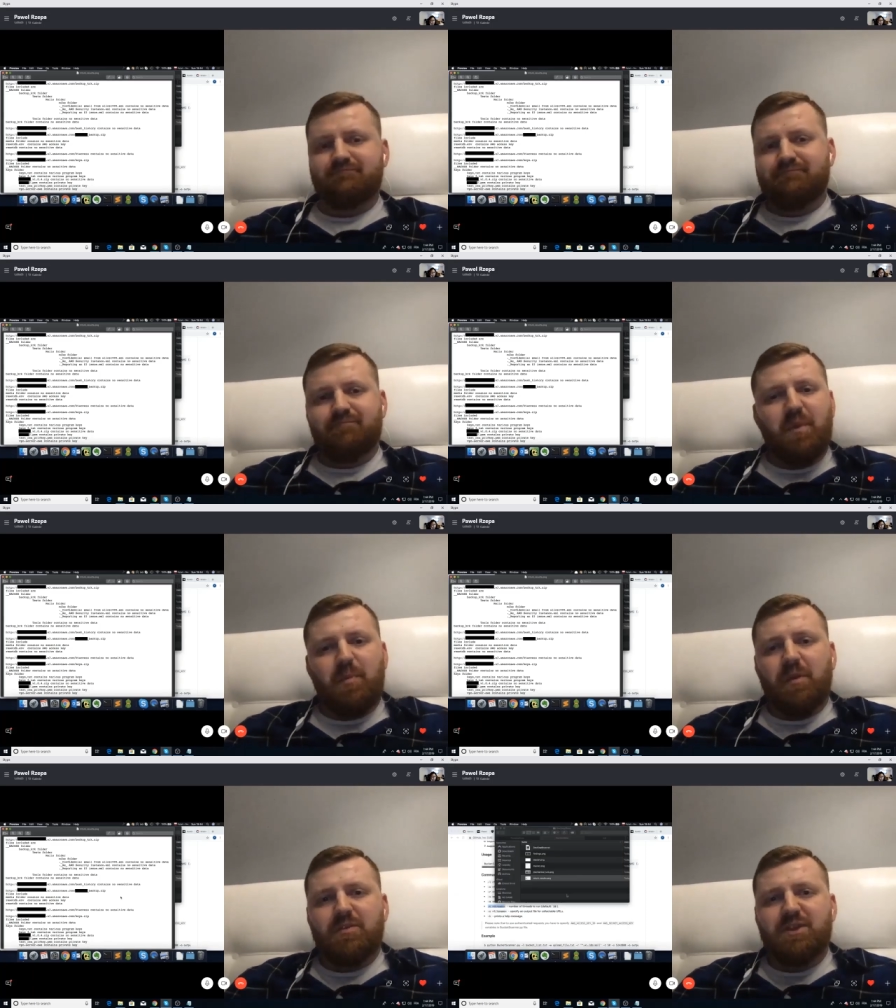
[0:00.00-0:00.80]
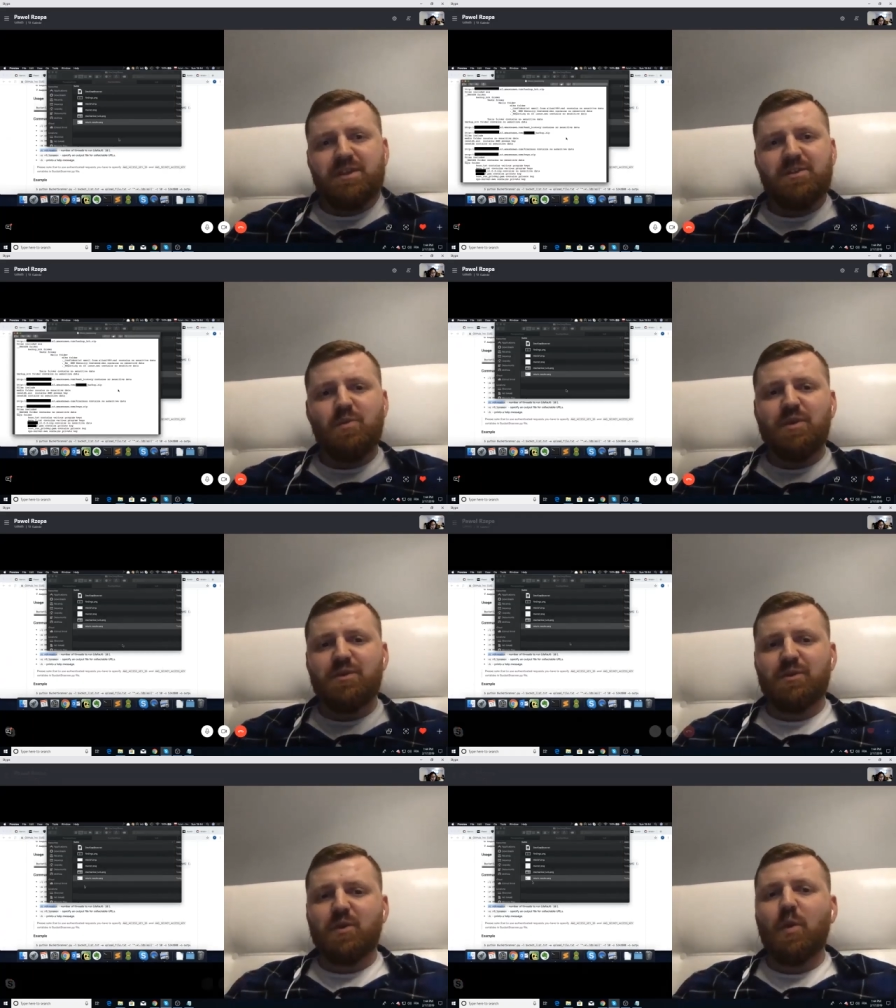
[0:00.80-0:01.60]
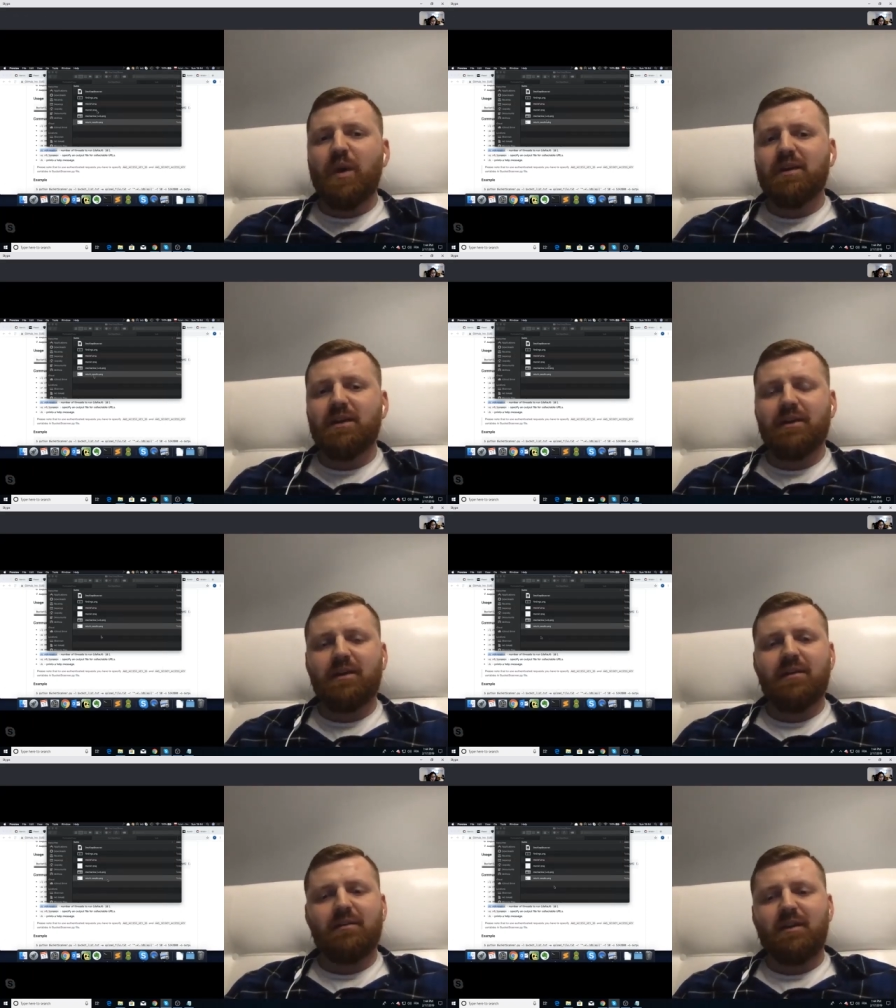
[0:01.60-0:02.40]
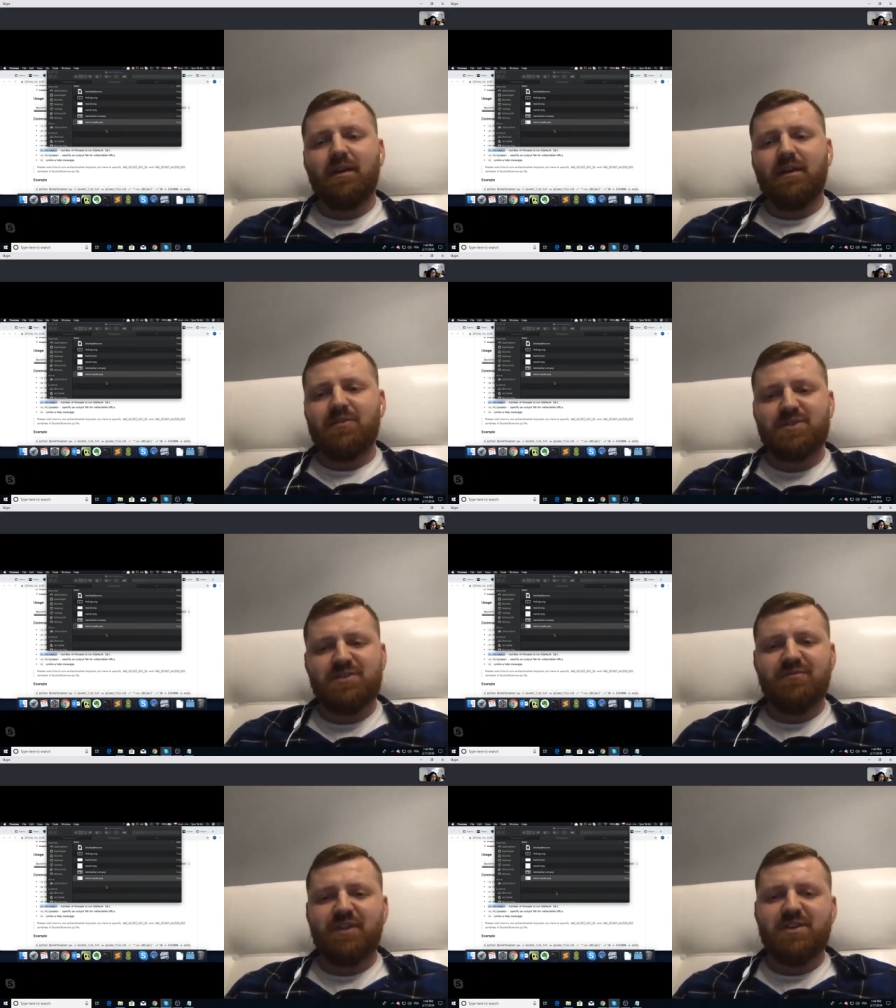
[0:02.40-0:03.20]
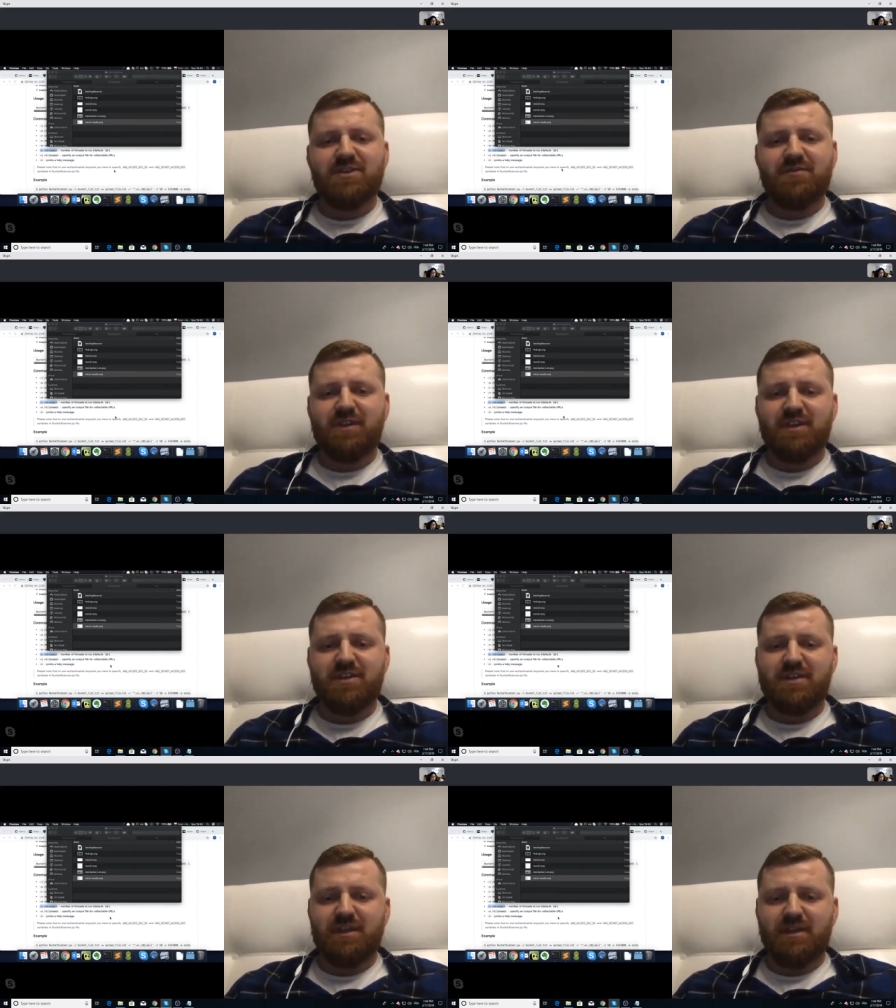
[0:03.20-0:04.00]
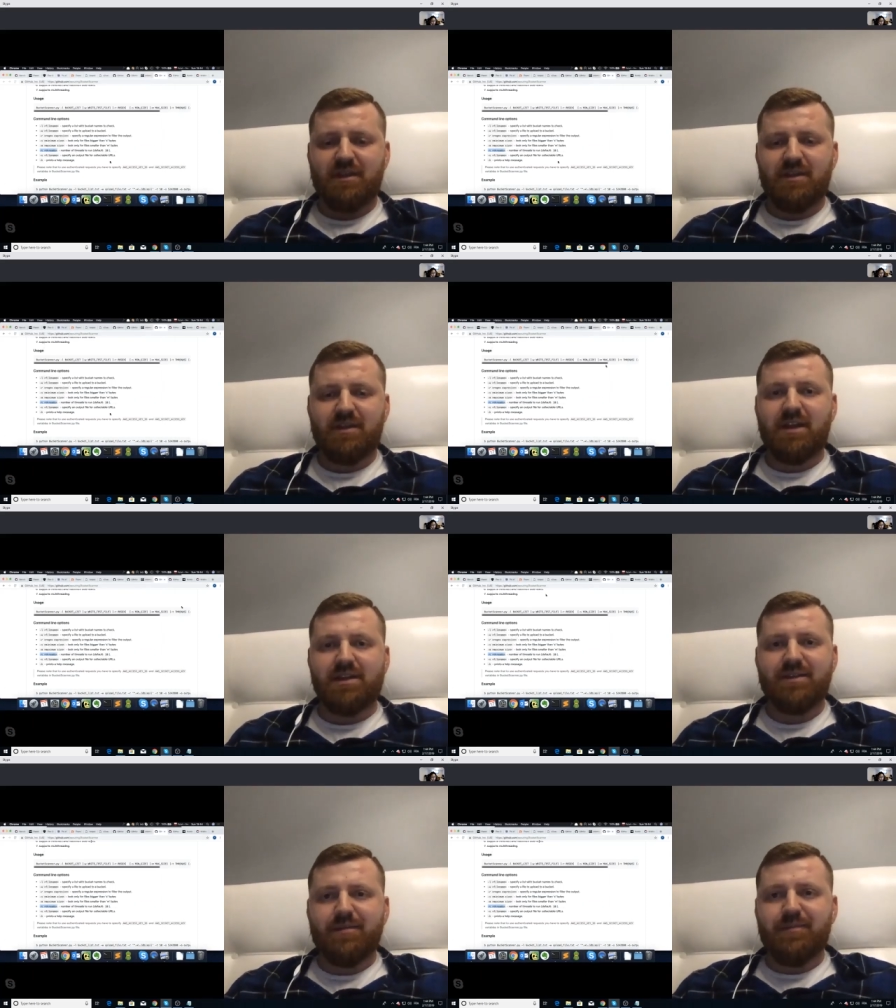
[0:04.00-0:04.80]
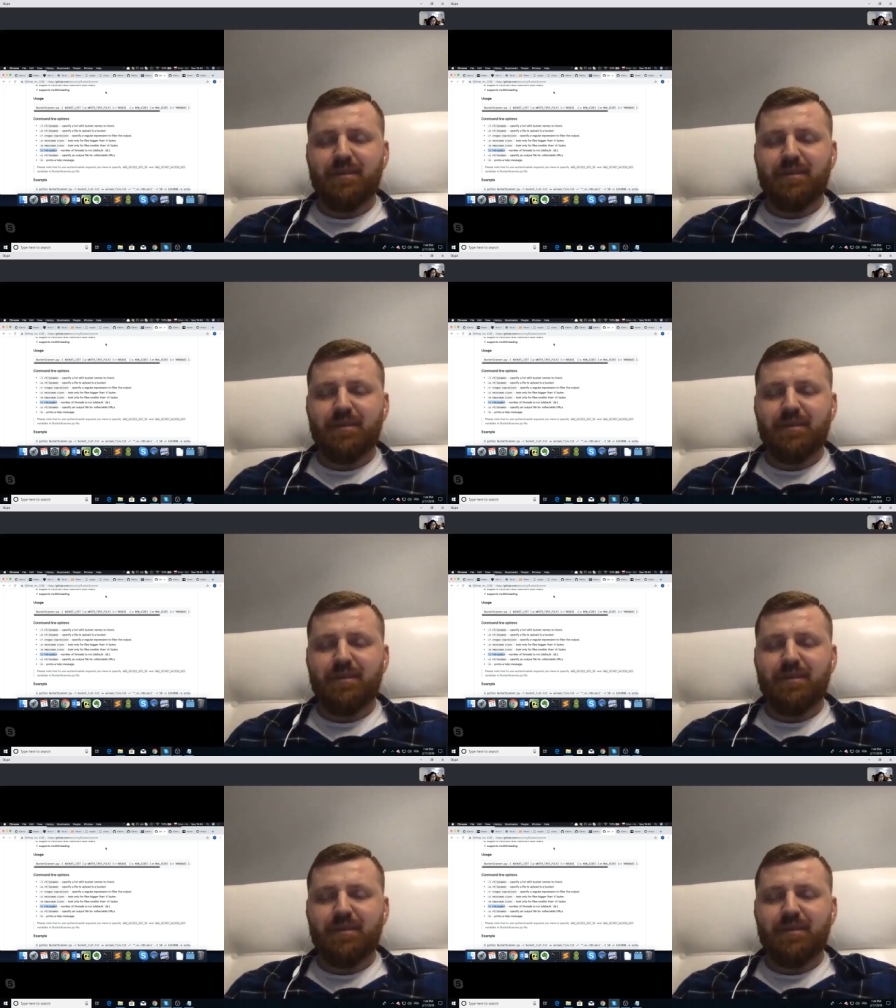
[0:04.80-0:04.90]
people just want to quickly just finish the task.